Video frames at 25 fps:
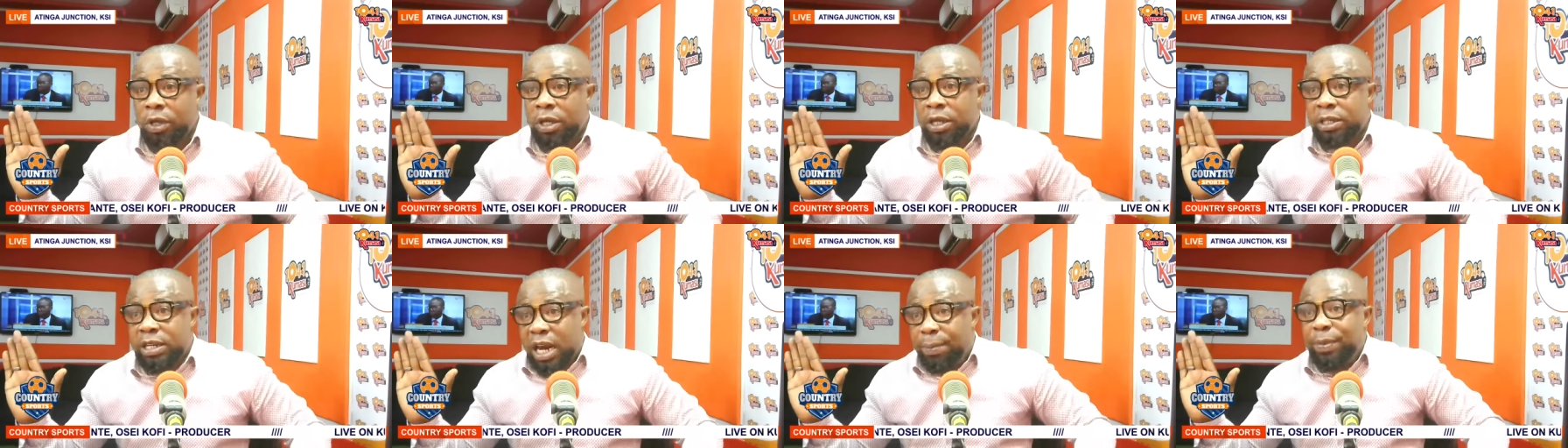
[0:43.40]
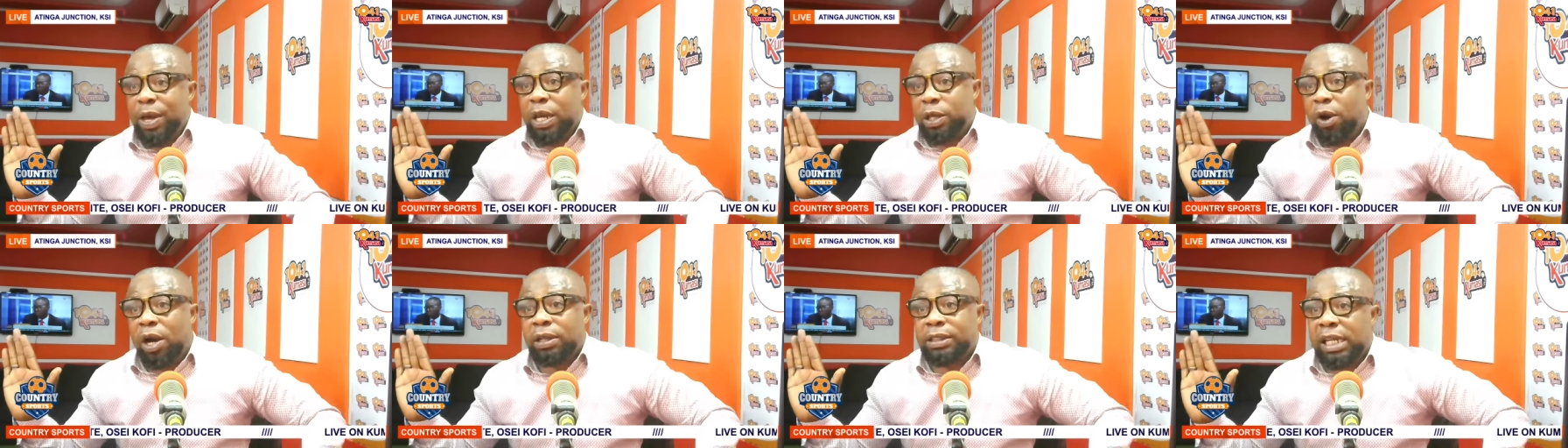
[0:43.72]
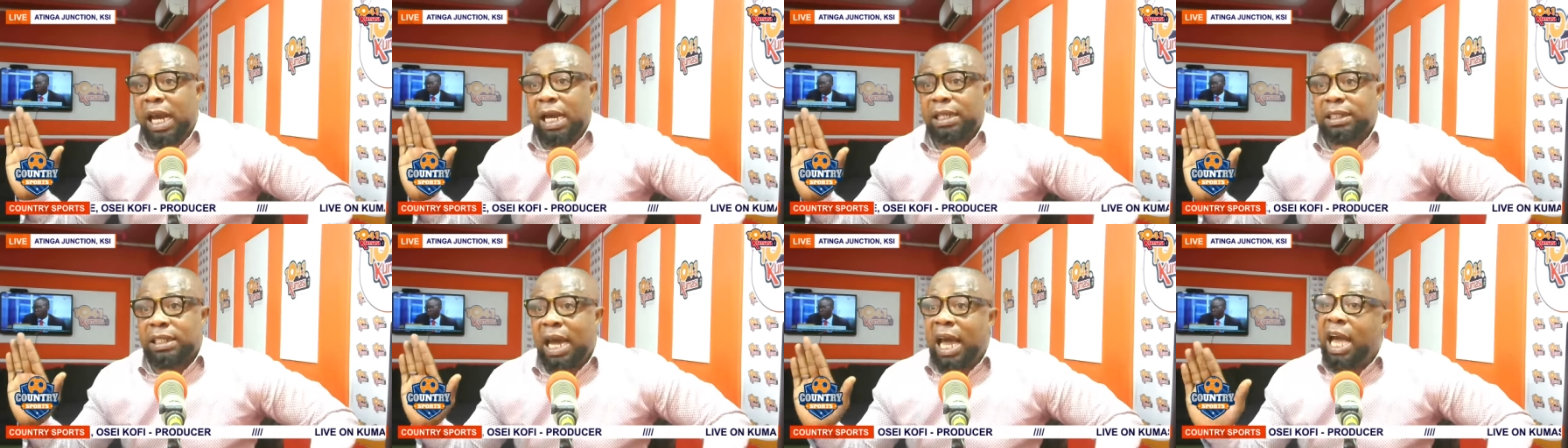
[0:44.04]
They make it
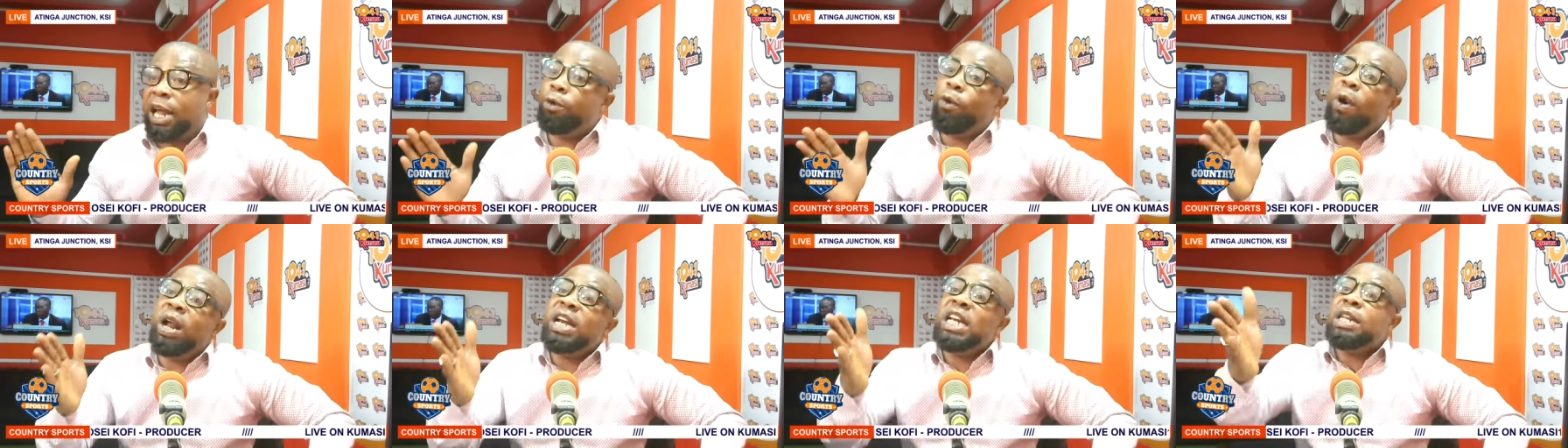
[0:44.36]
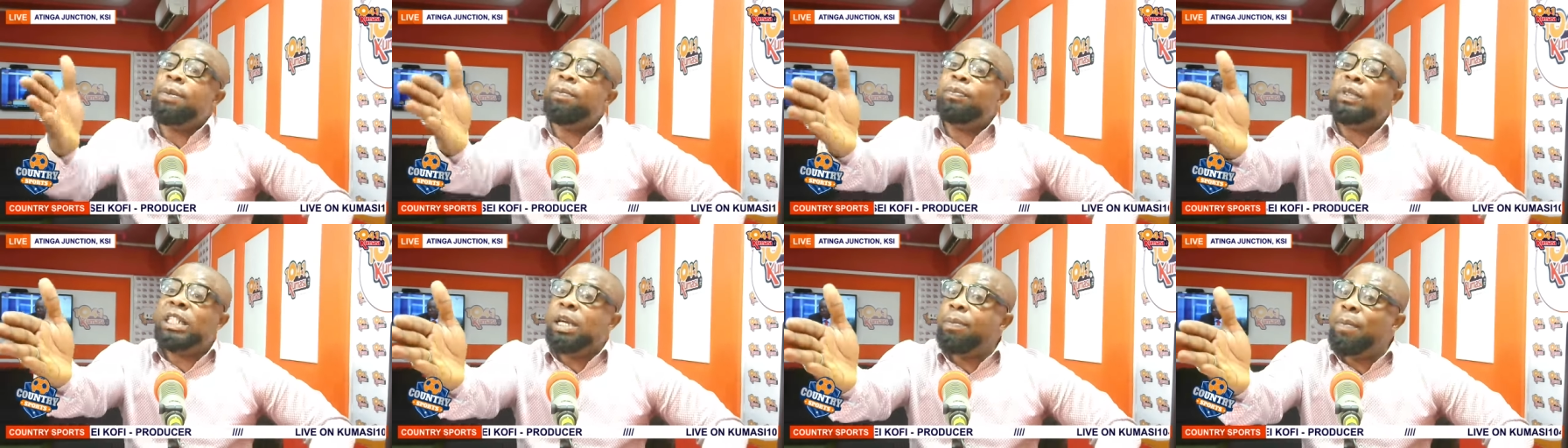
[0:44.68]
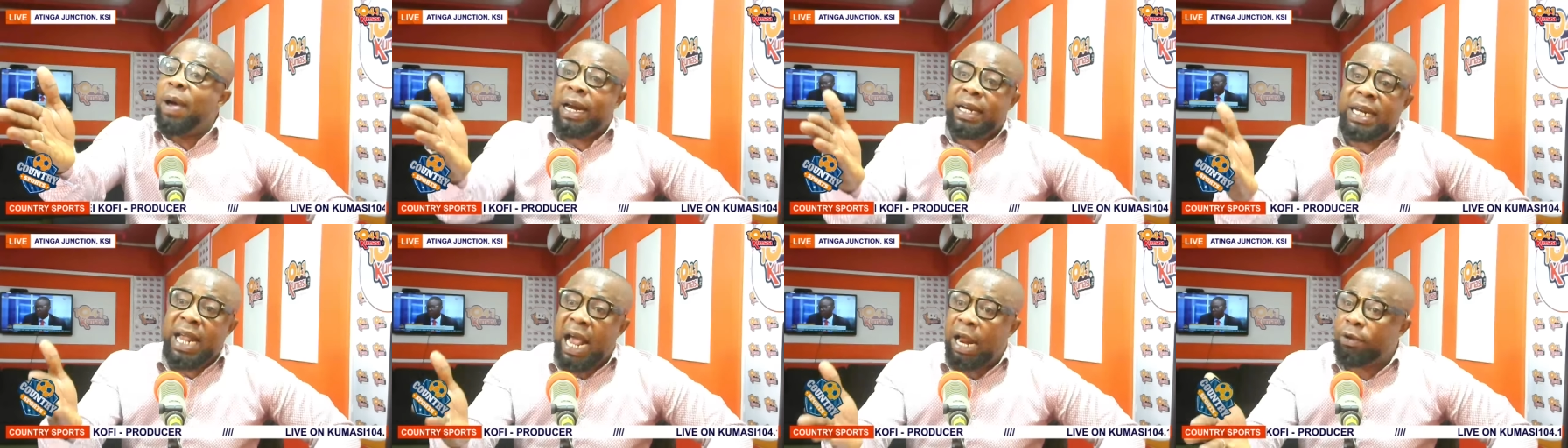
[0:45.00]
as and when Di
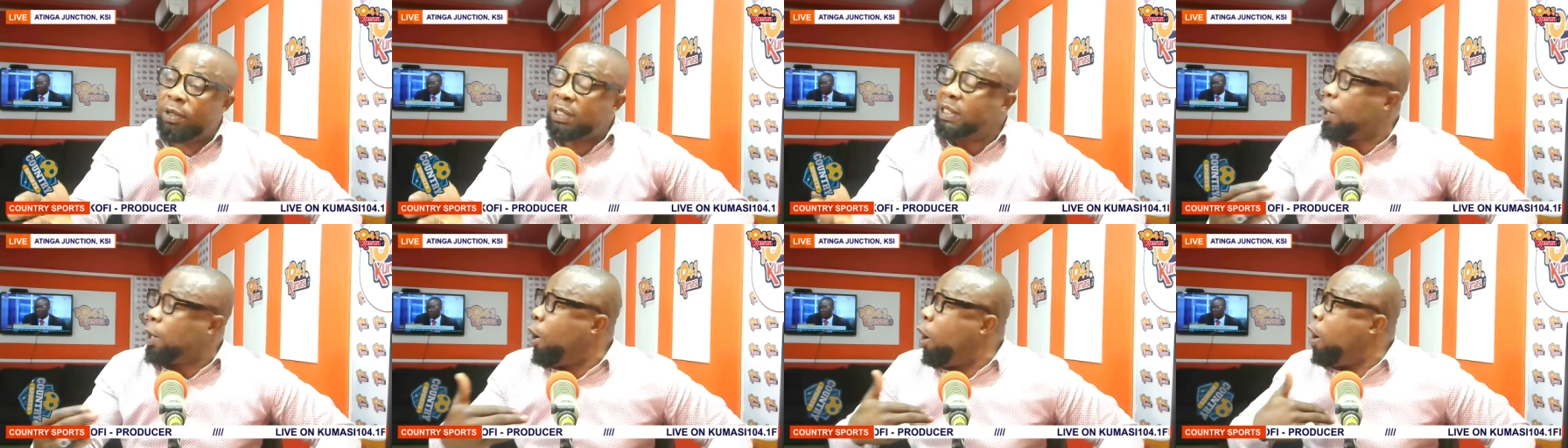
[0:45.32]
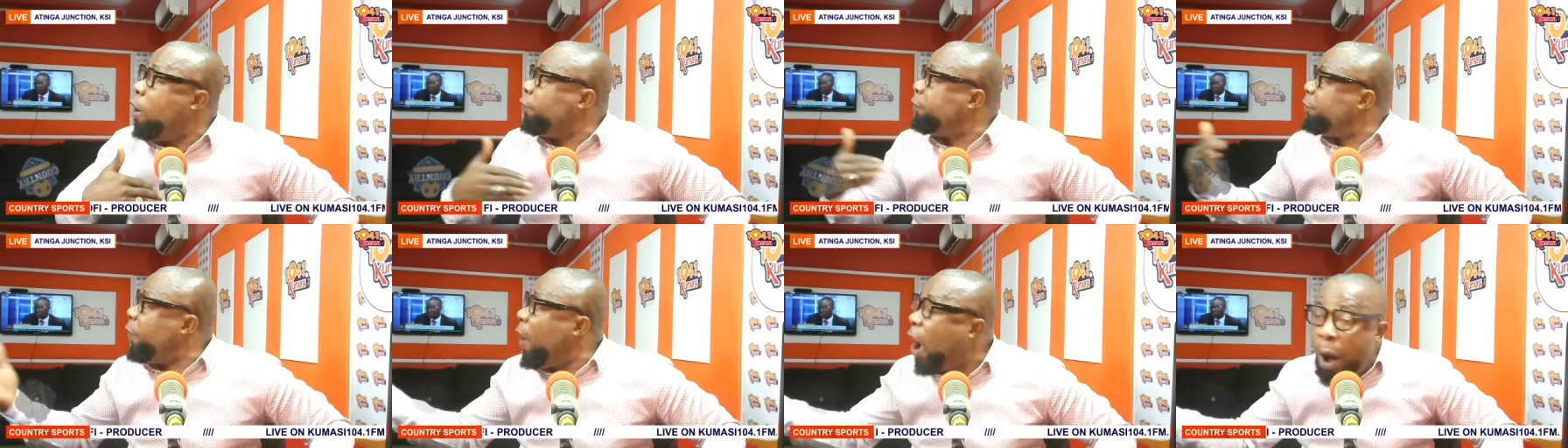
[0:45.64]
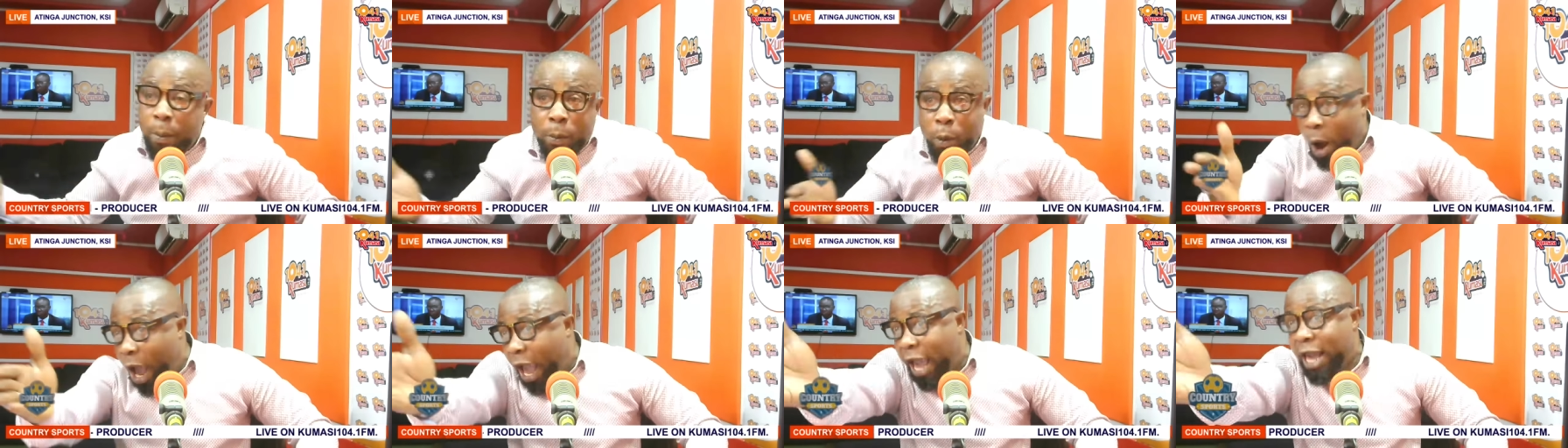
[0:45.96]
Maria don't say
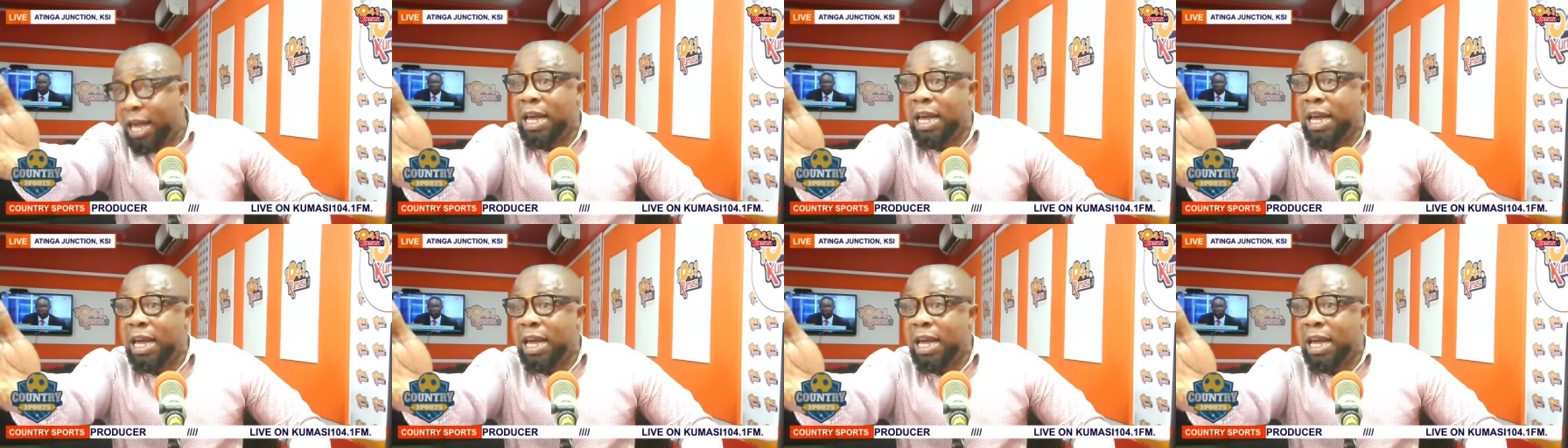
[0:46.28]
form one,